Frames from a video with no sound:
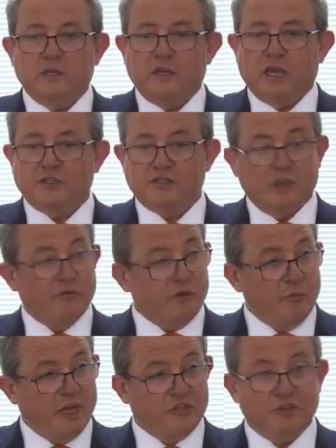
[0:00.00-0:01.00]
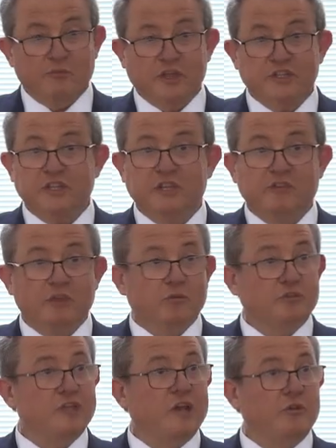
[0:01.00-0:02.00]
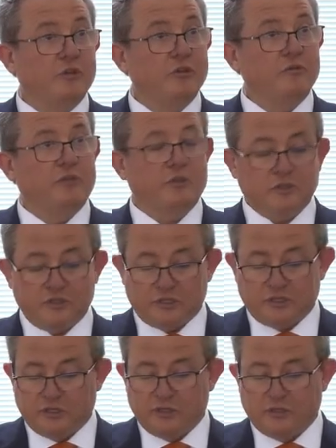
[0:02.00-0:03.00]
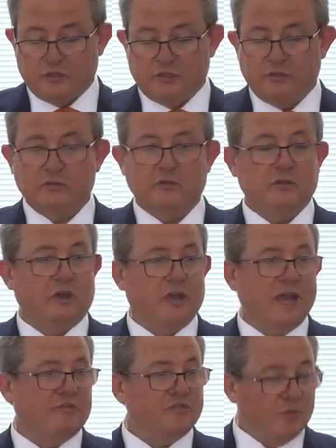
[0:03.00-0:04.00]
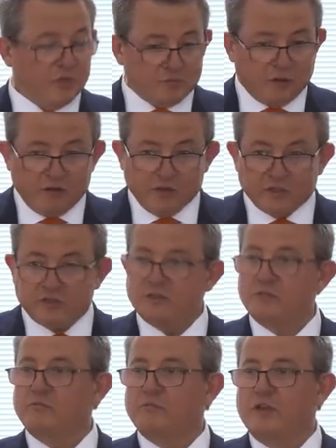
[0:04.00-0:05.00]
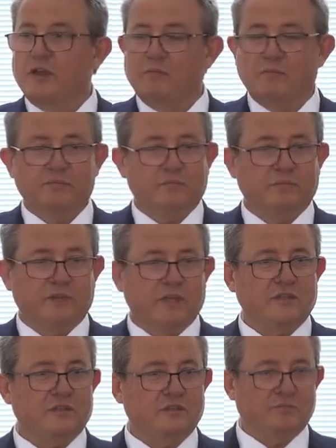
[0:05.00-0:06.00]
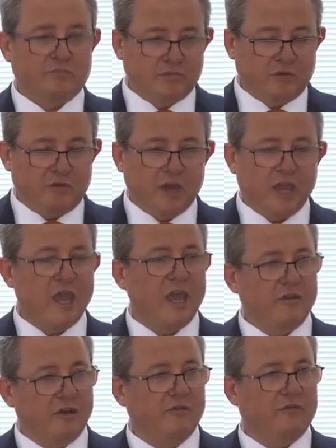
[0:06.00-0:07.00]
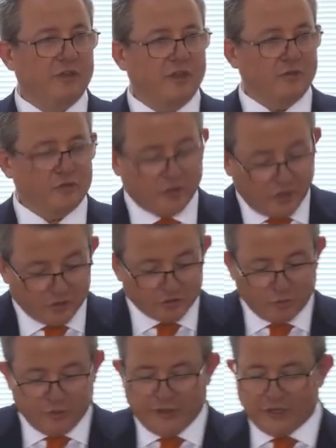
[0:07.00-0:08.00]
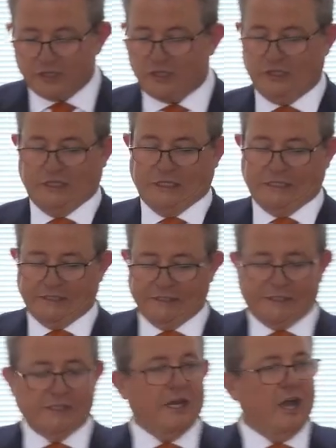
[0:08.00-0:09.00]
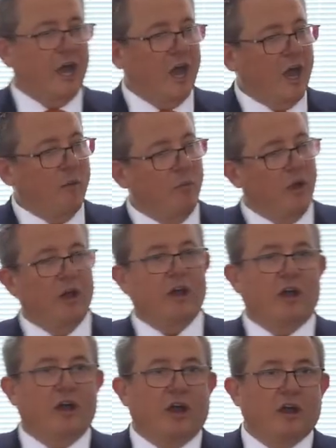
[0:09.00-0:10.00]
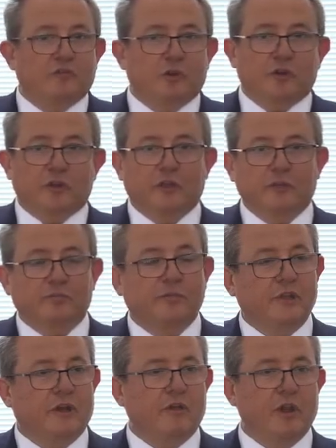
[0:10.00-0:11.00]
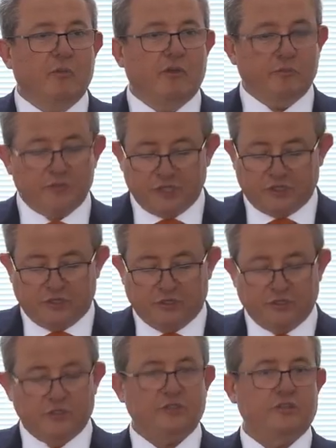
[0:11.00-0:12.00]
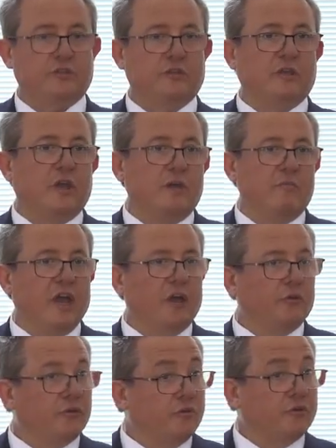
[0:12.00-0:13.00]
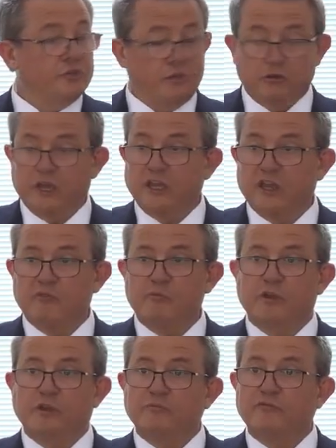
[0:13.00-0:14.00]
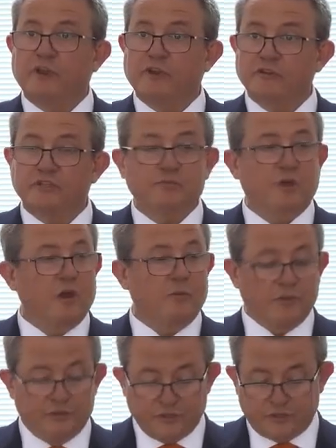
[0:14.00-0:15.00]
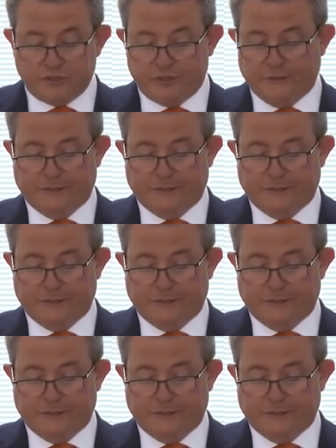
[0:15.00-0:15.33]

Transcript: As the Governor mentioned, my CV will tell you that I have some experience. That's grey hair and everything else that goes with it. I've got a number of positions held across the UK government, various departments,